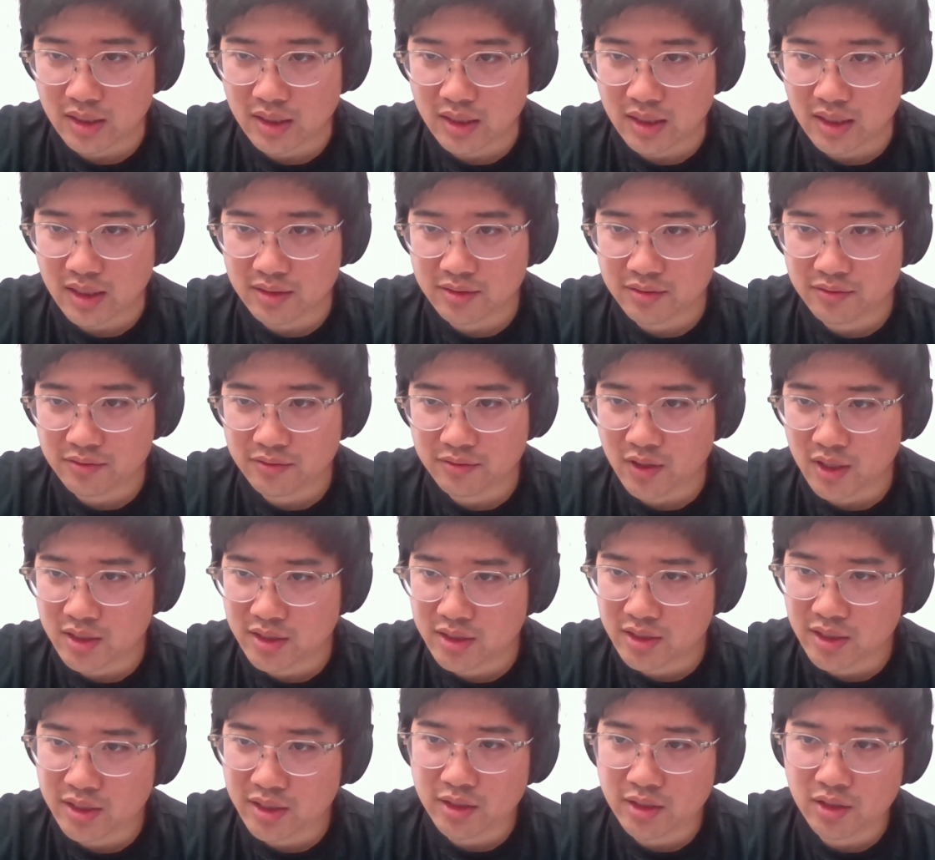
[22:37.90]
as far
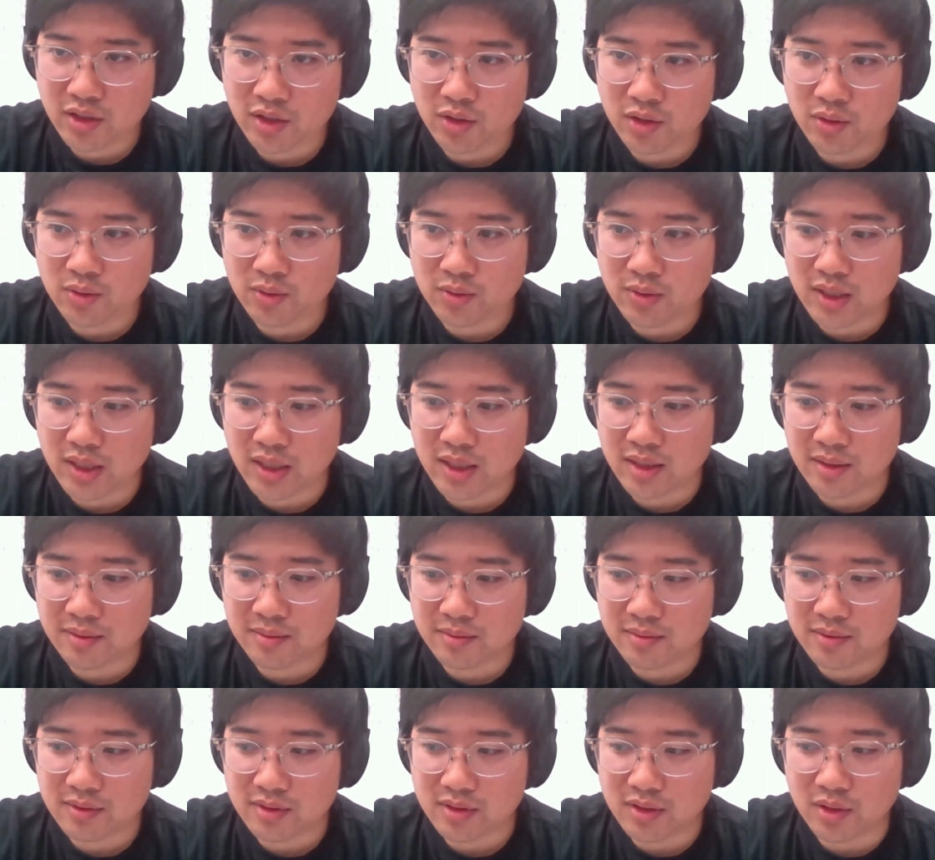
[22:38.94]
as I know,
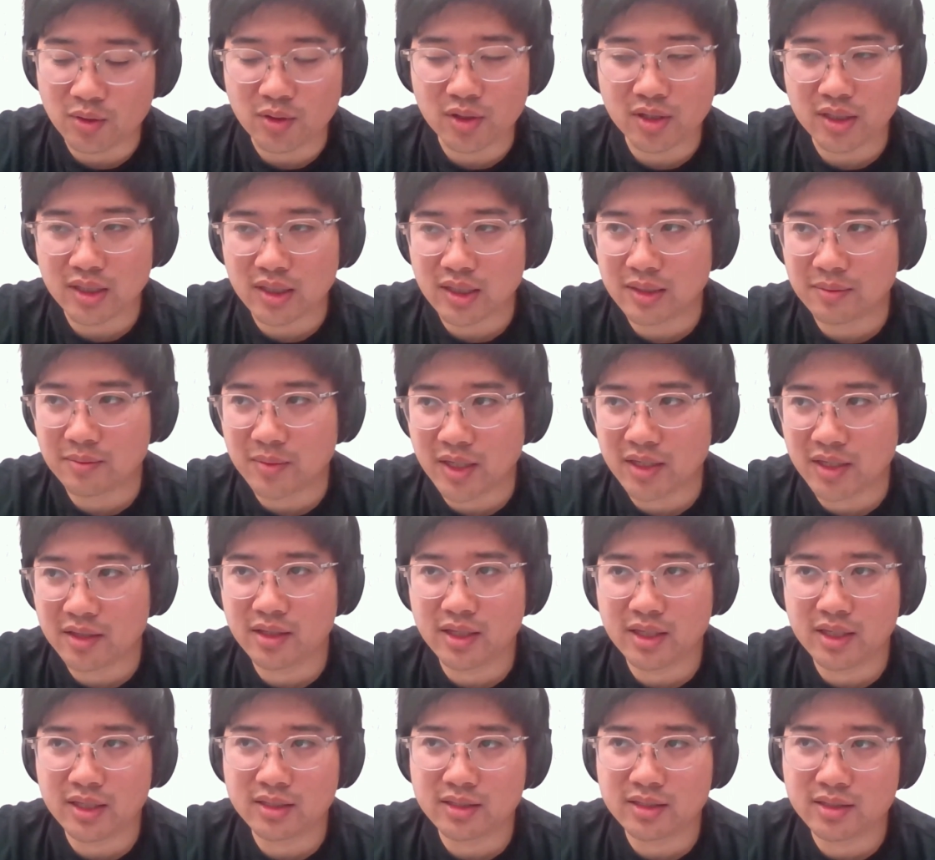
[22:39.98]
I
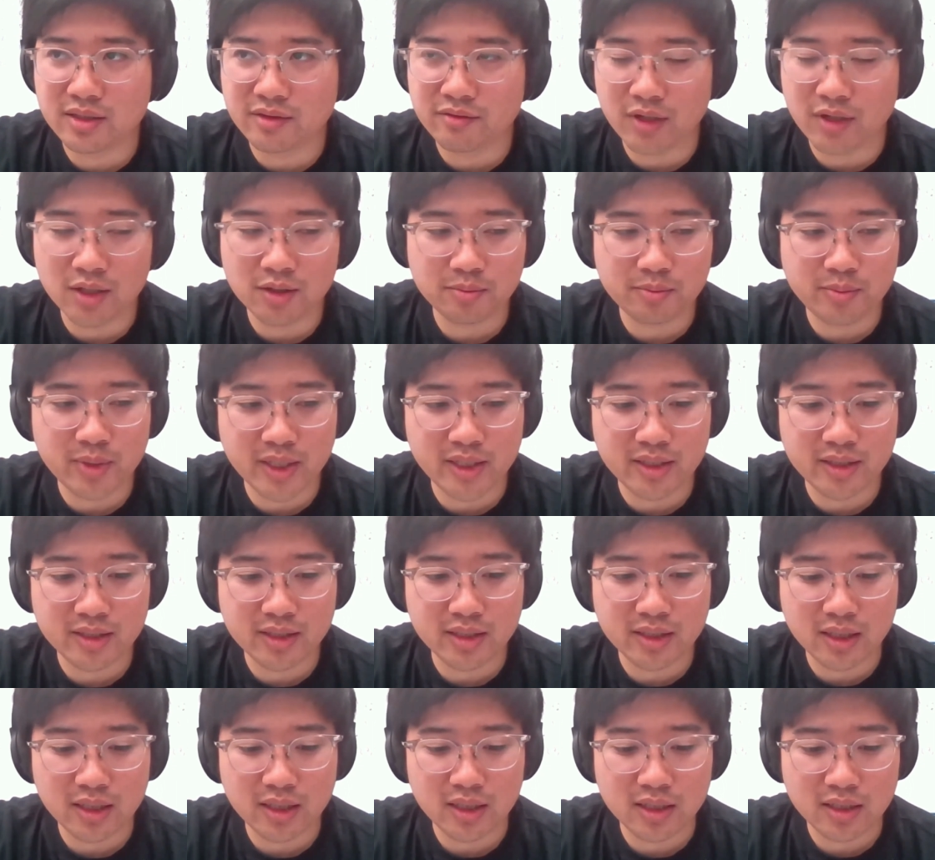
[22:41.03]
think it's developed
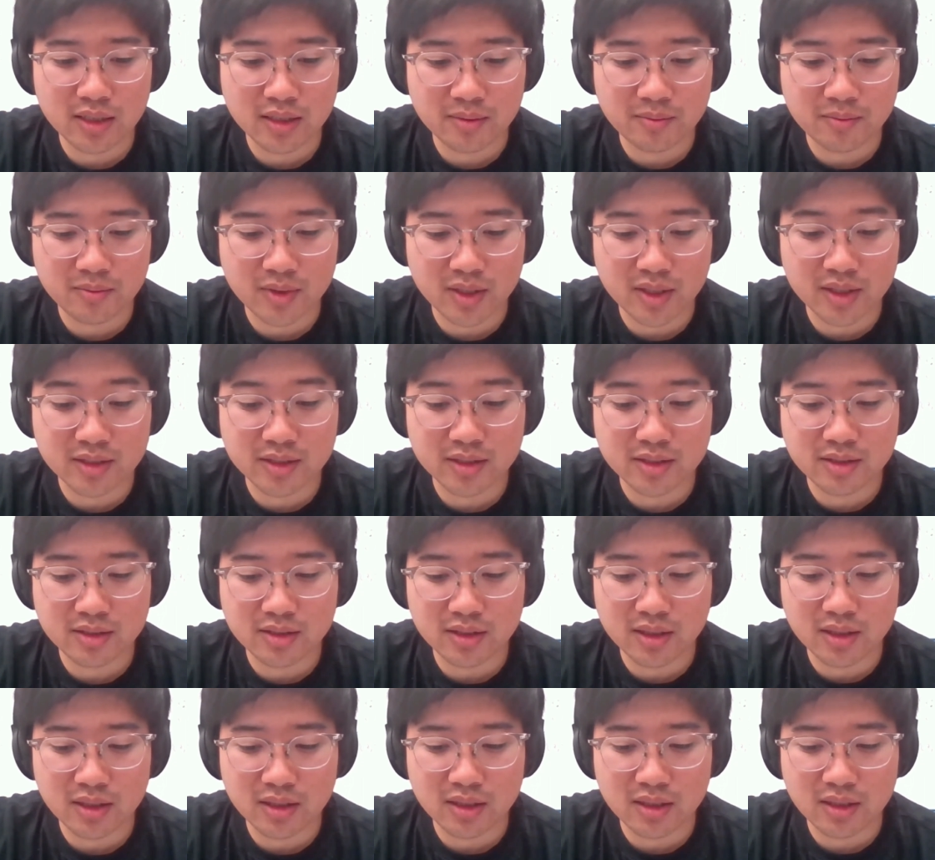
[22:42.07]
by a
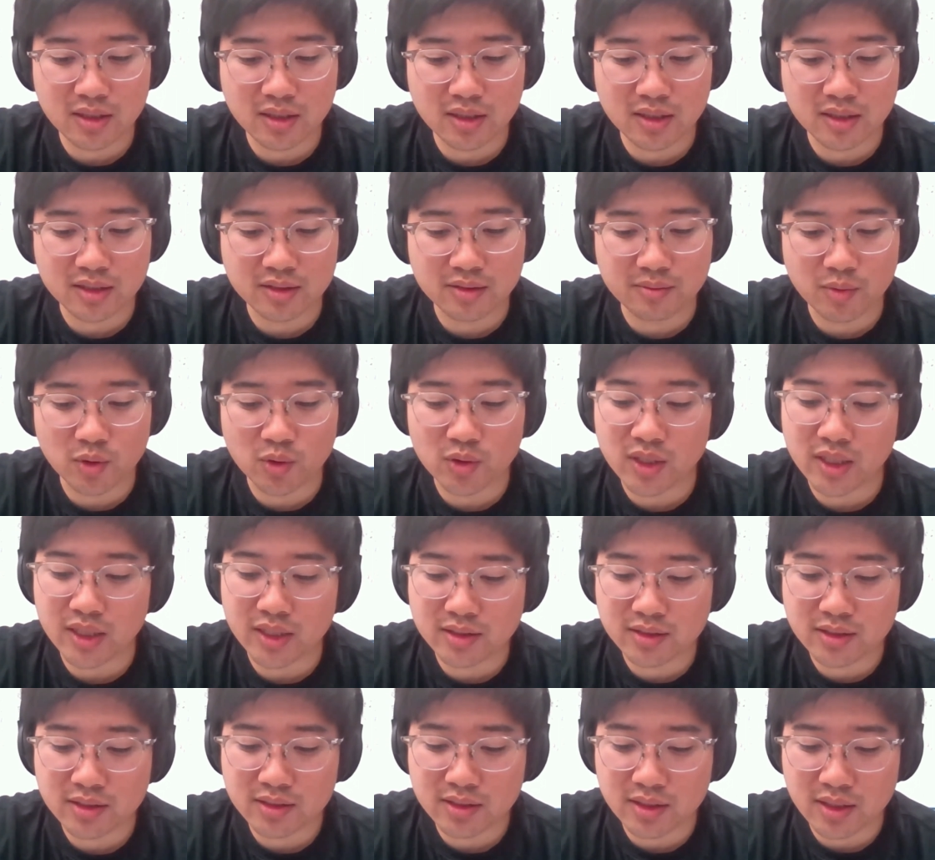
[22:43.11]
more or
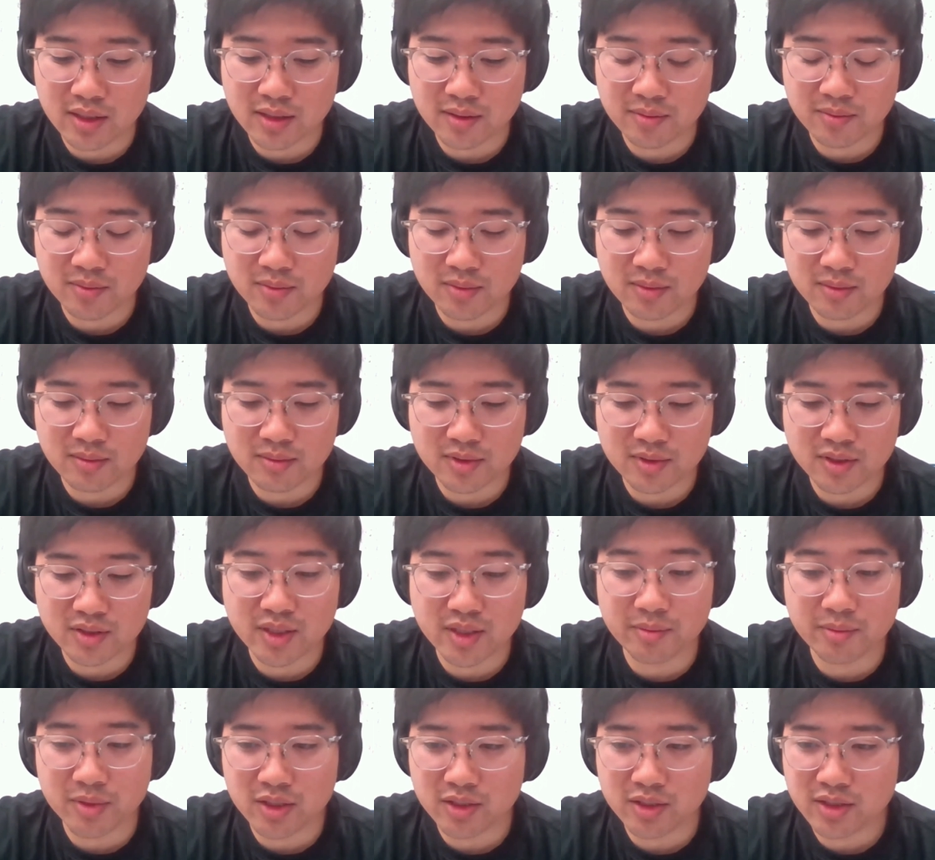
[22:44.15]
less
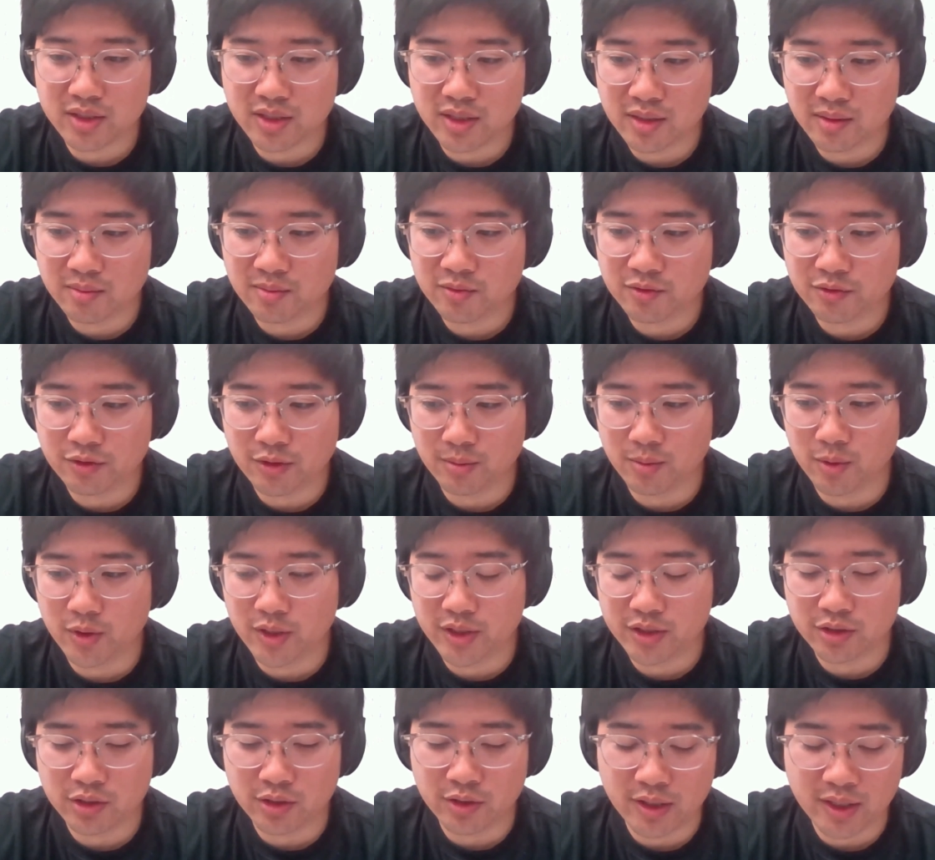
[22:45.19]
similar team from
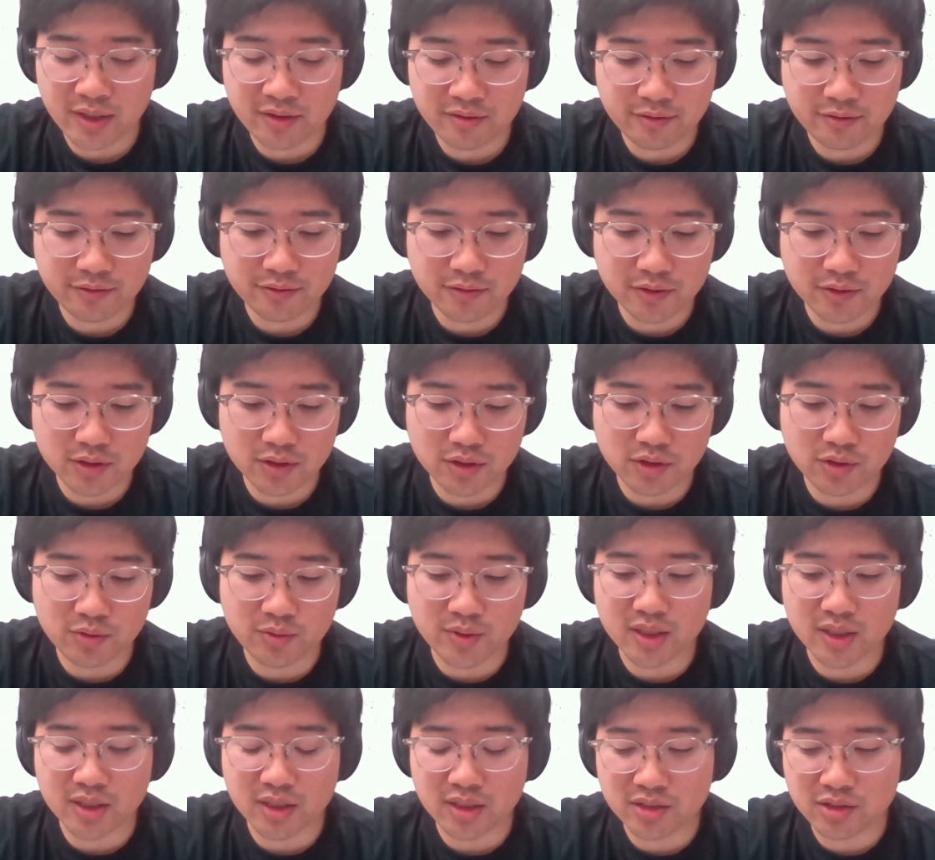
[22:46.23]
OSRF, the new
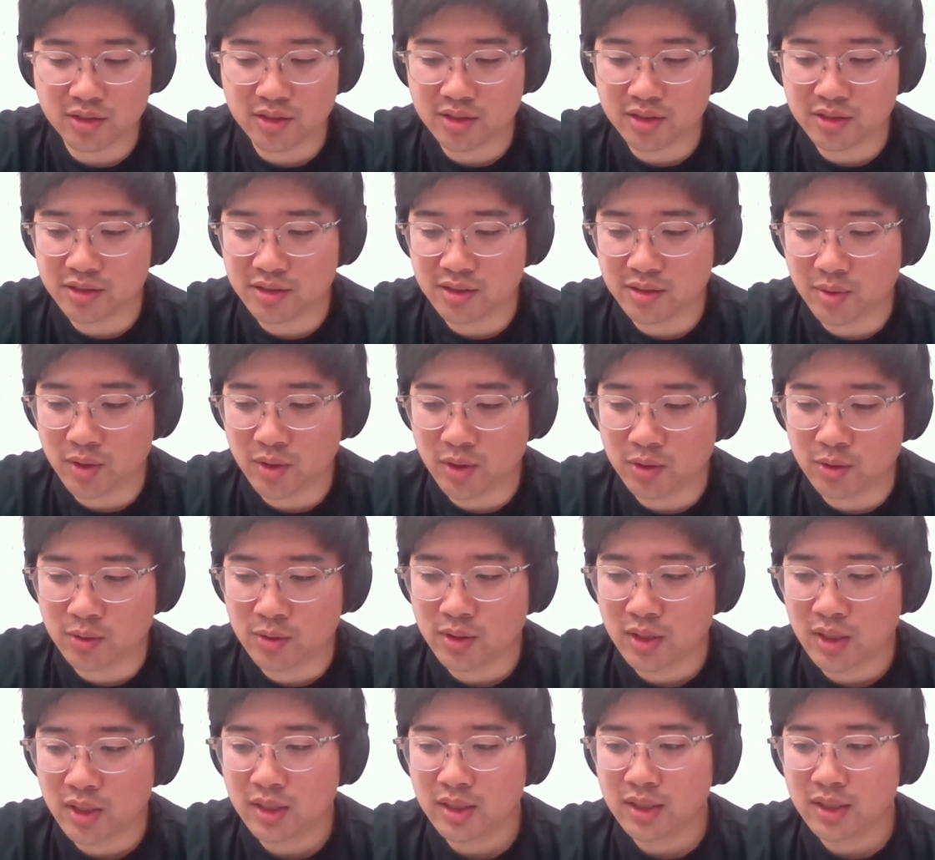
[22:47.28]
Ignition Gazebo.